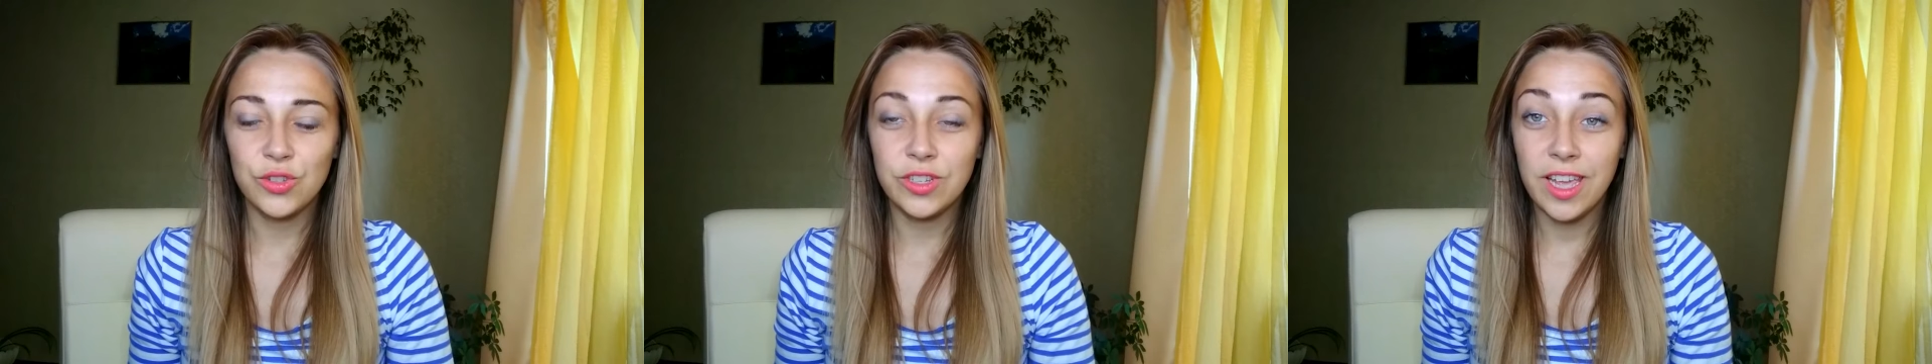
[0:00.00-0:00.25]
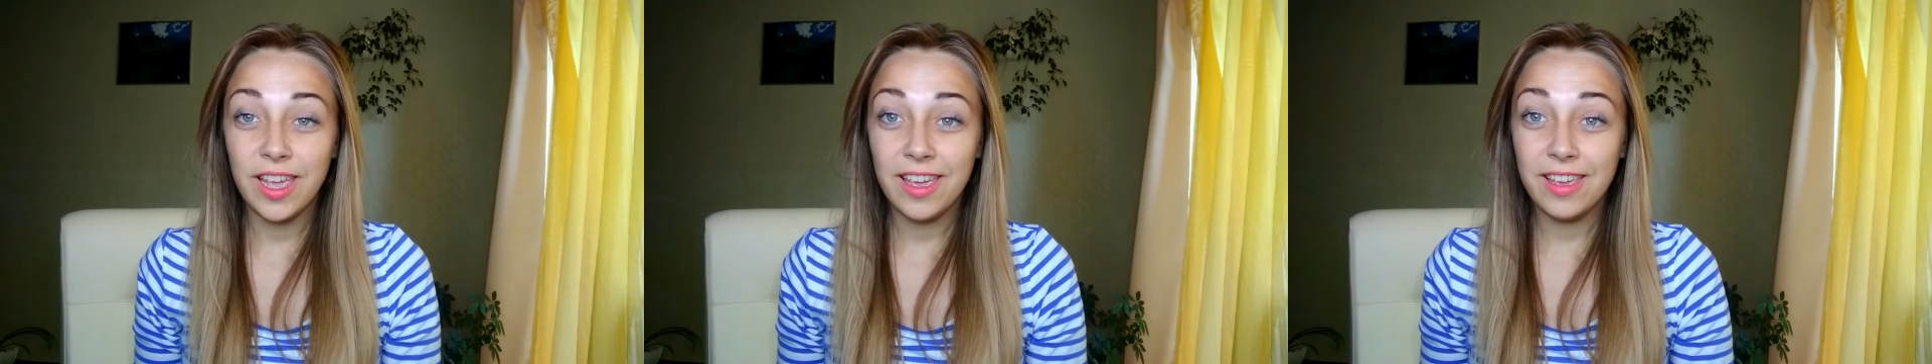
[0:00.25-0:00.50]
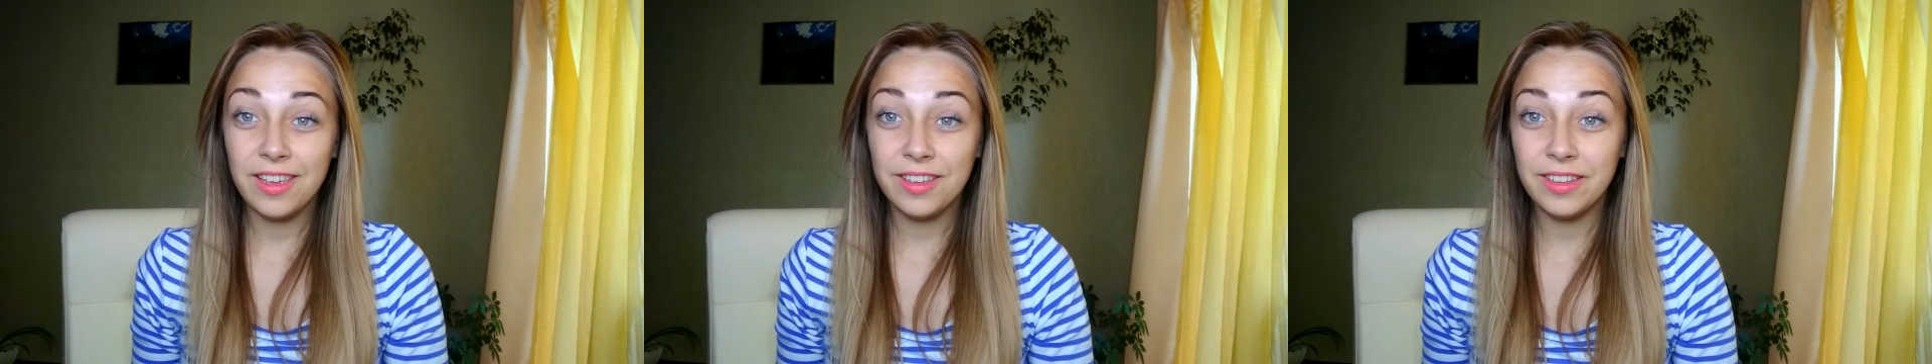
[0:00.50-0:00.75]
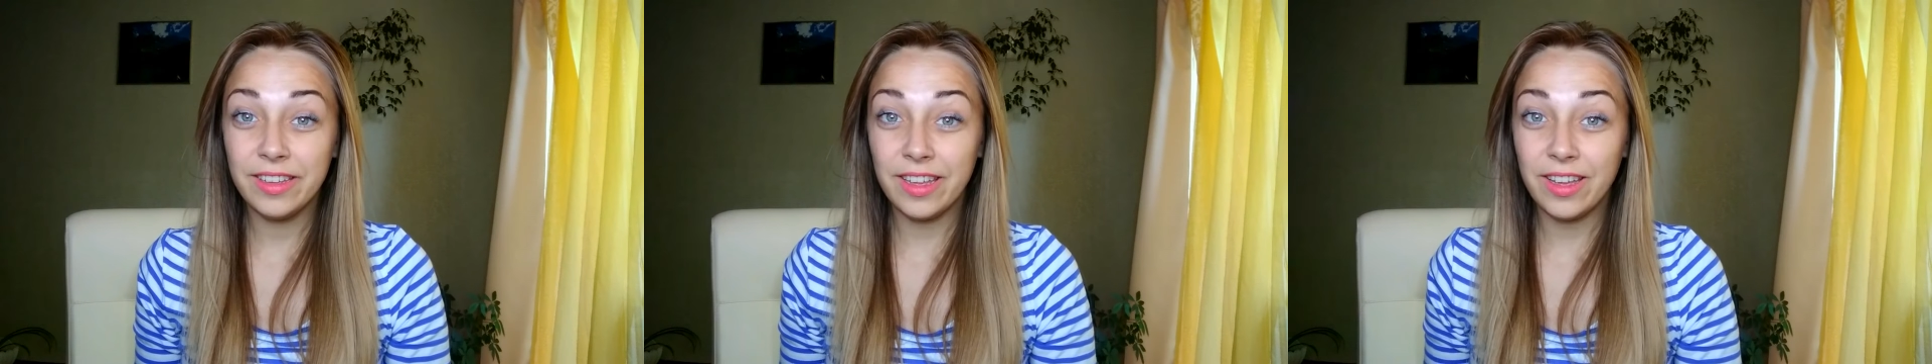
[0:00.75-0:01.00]

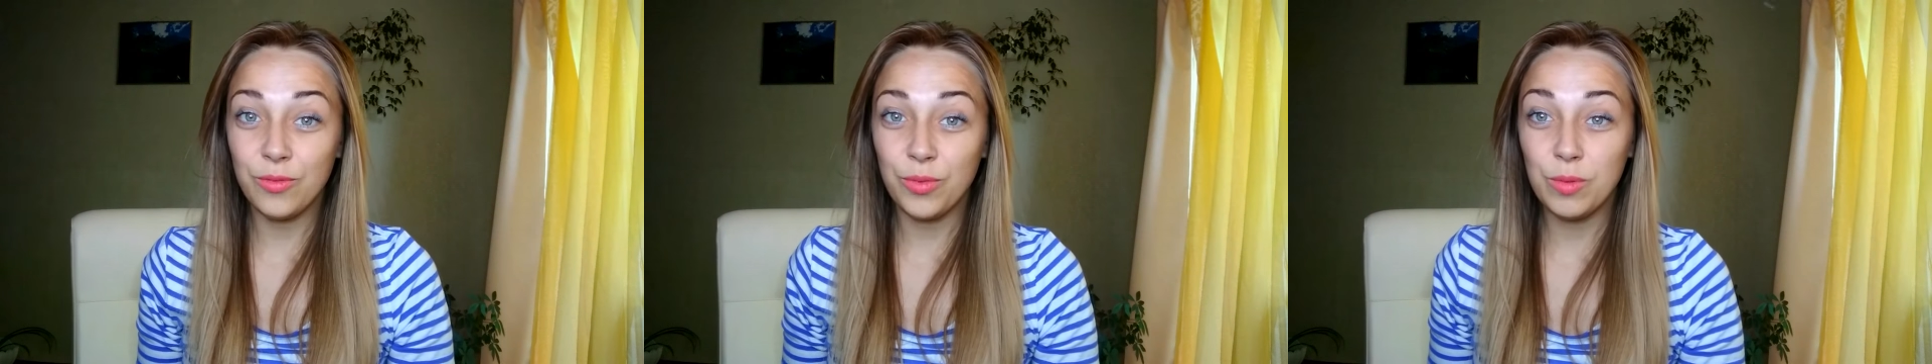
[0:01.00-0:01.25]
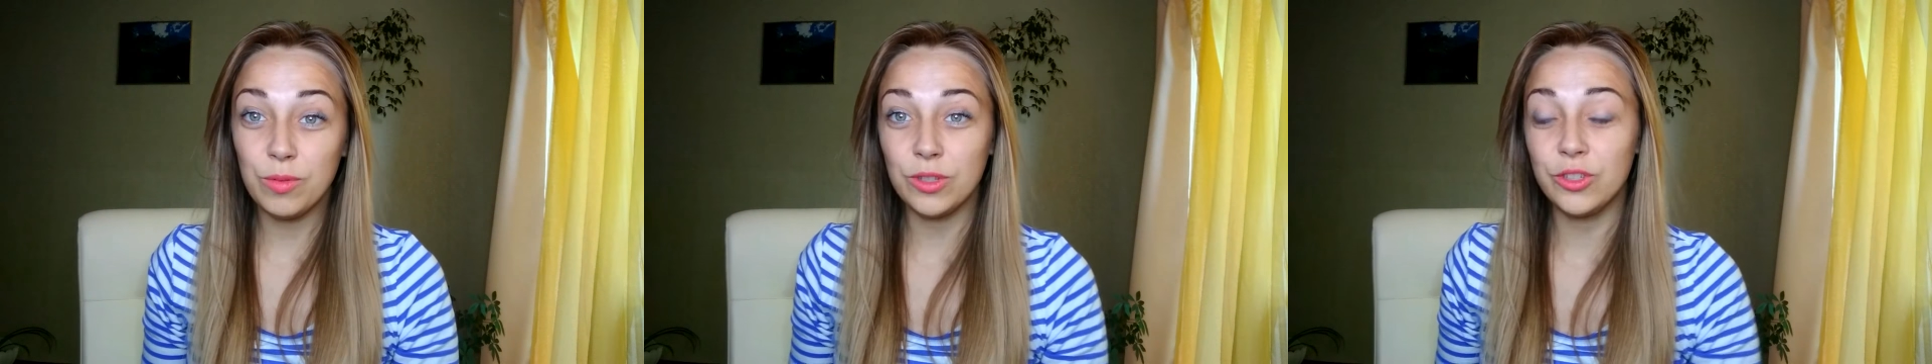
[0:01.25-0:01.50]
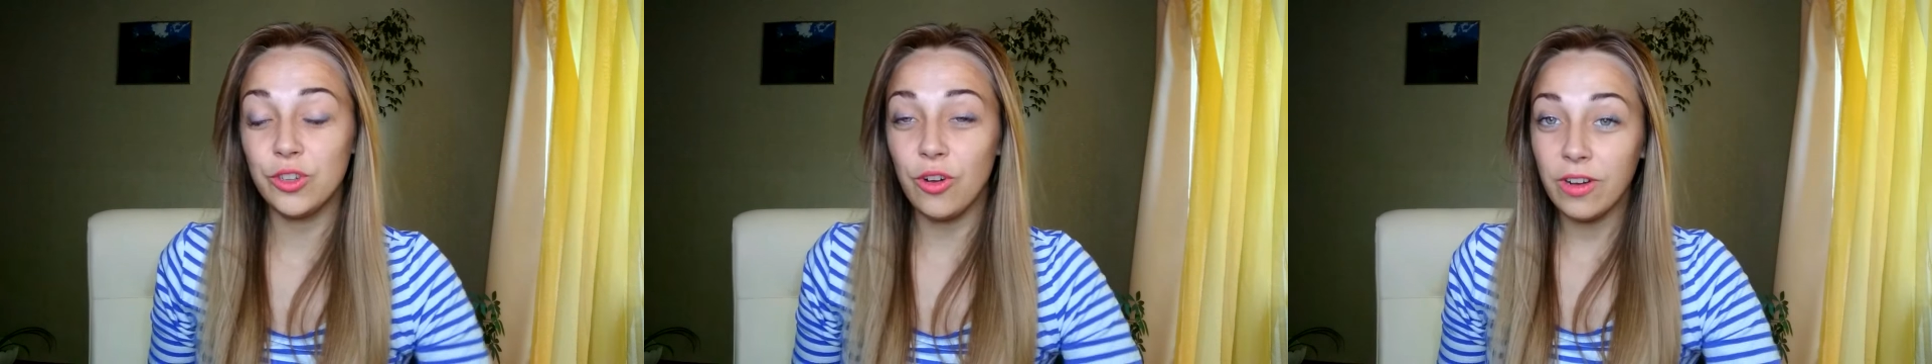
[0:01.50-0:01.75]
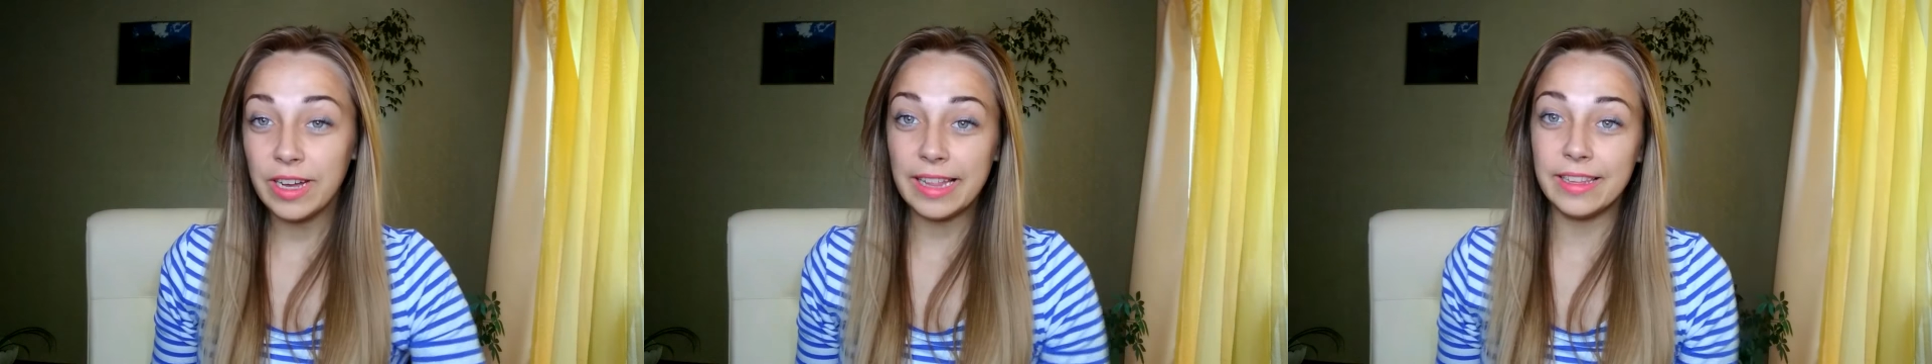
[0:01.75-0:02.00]
Today we will
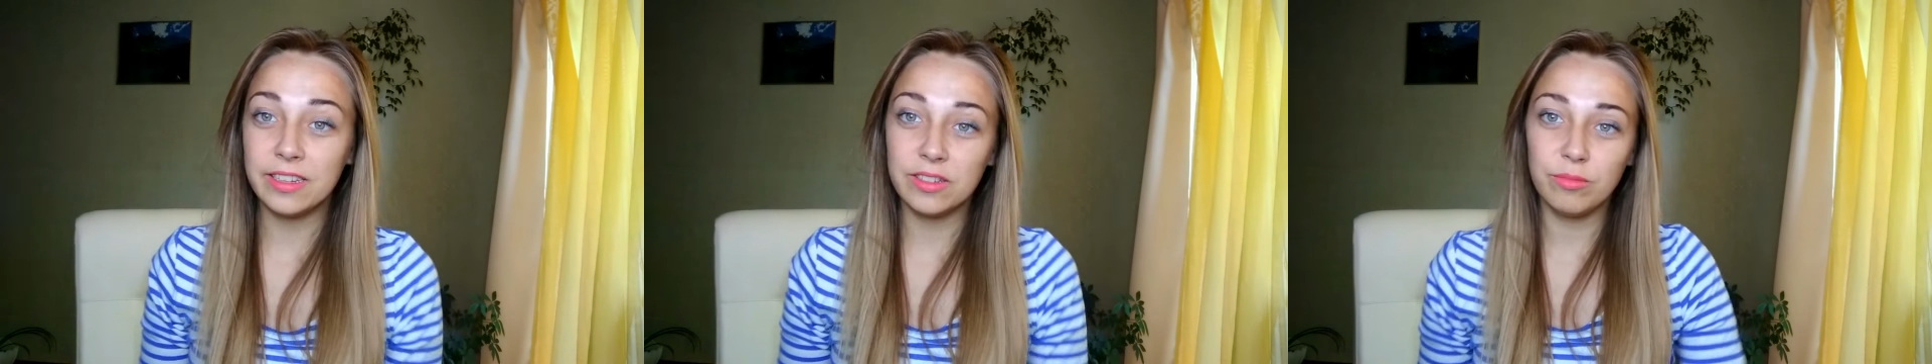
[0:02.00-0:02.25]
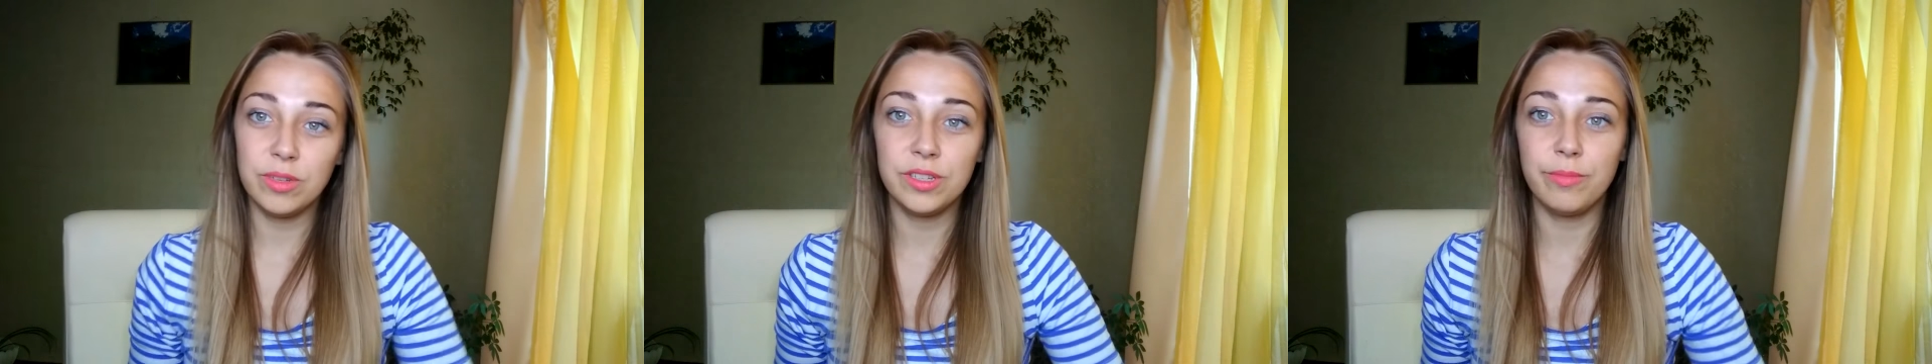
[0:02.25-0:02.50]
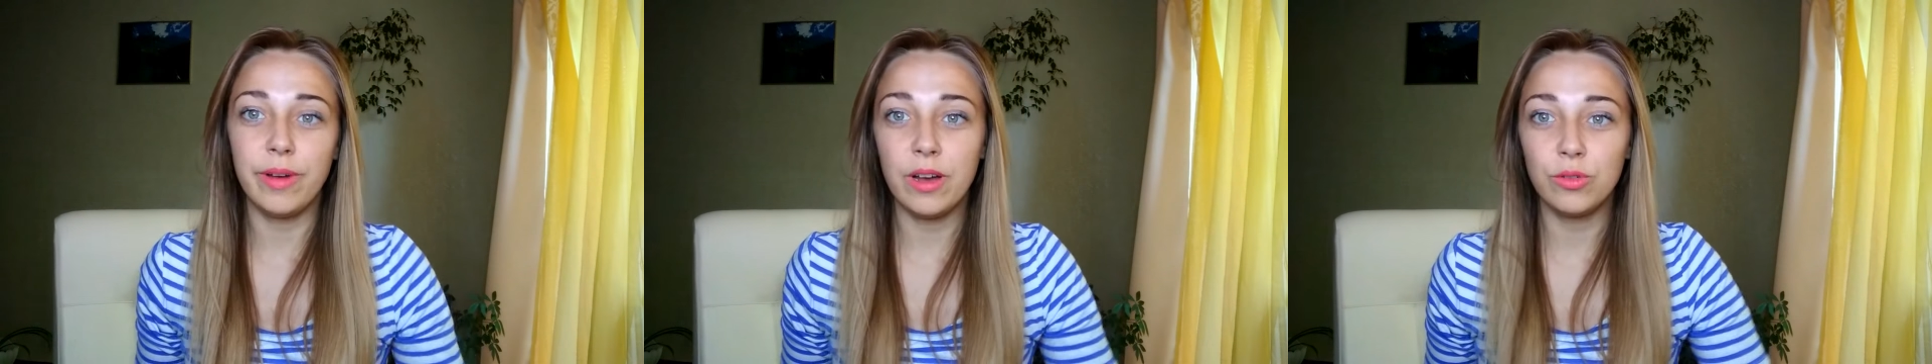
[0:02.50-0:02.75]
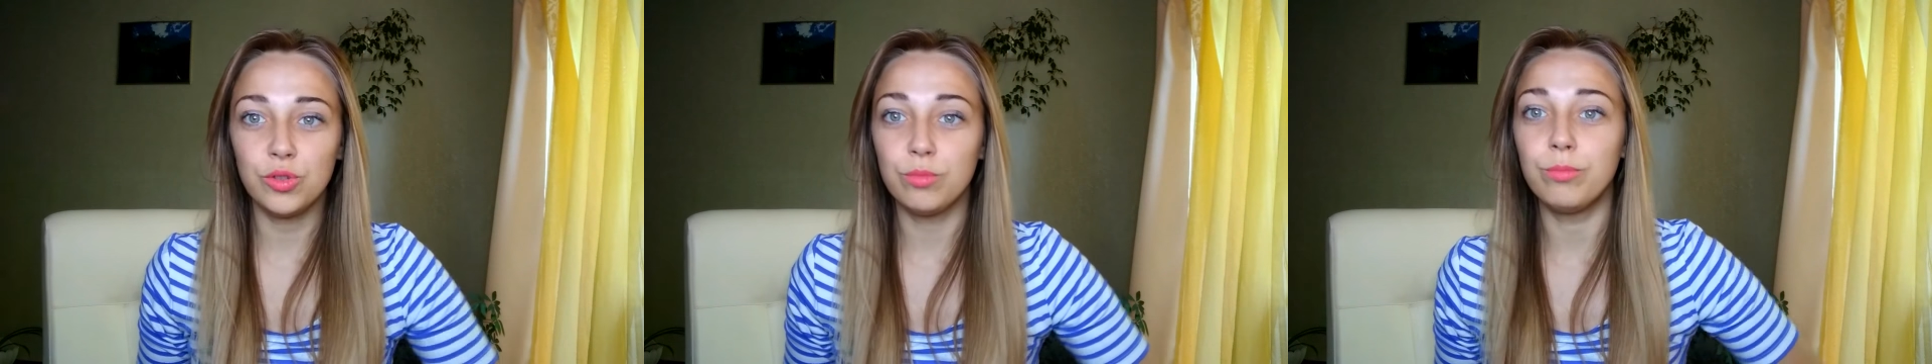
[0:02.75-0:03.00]
talk a little bit
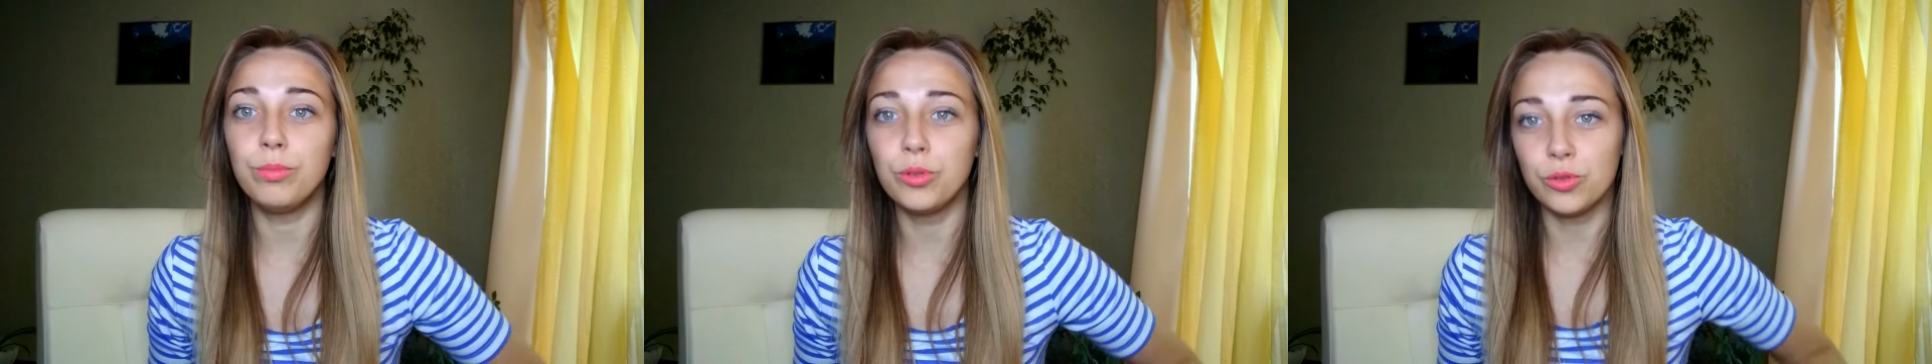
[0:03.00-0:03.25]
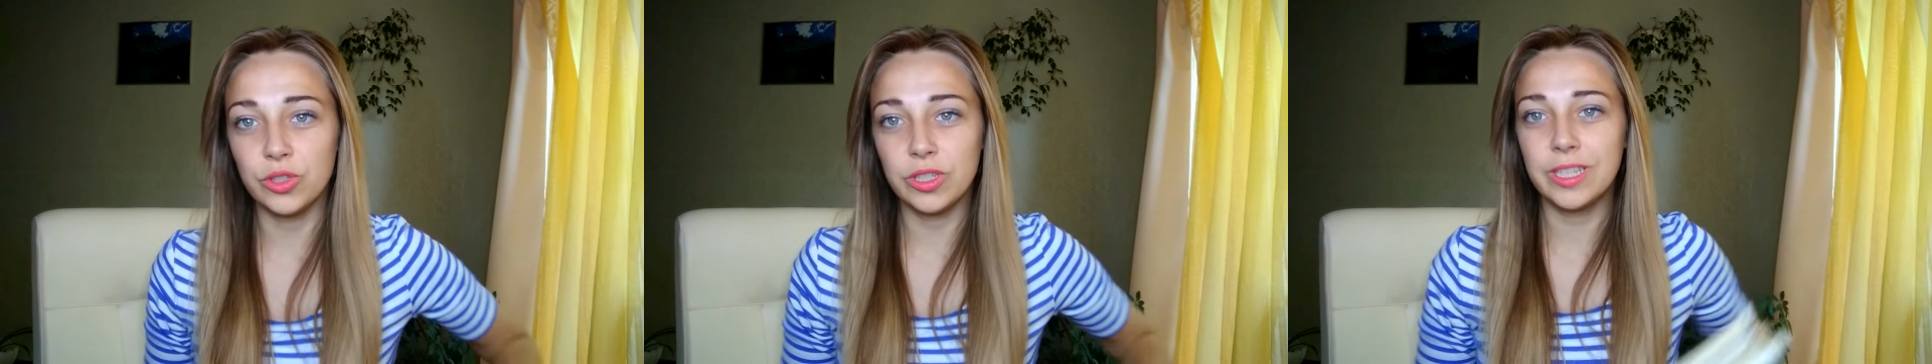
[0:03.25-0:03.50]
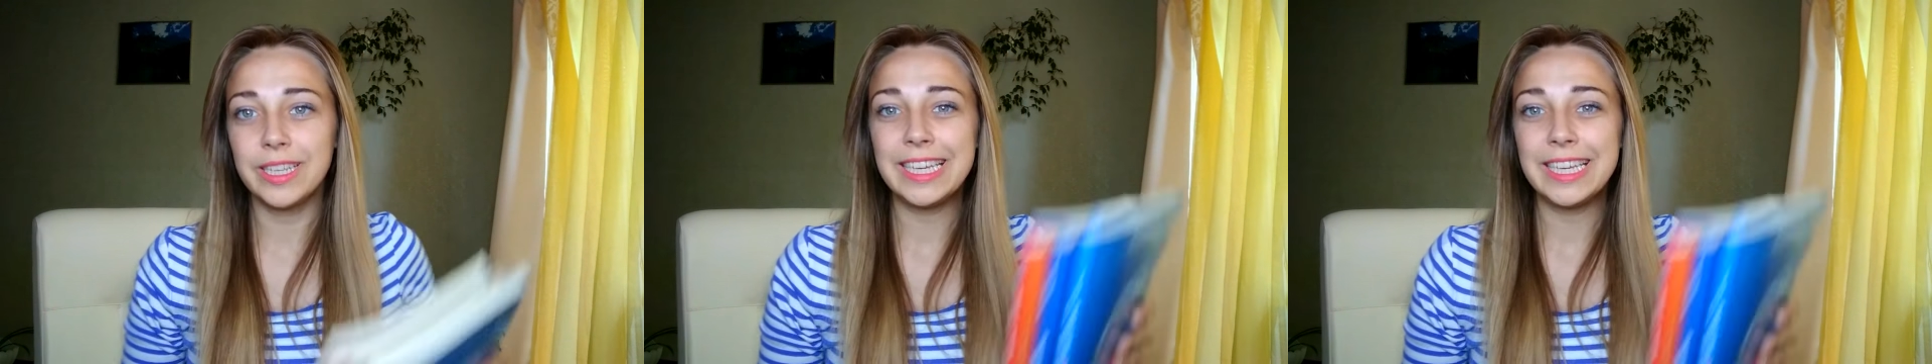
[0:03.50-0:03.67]
about books,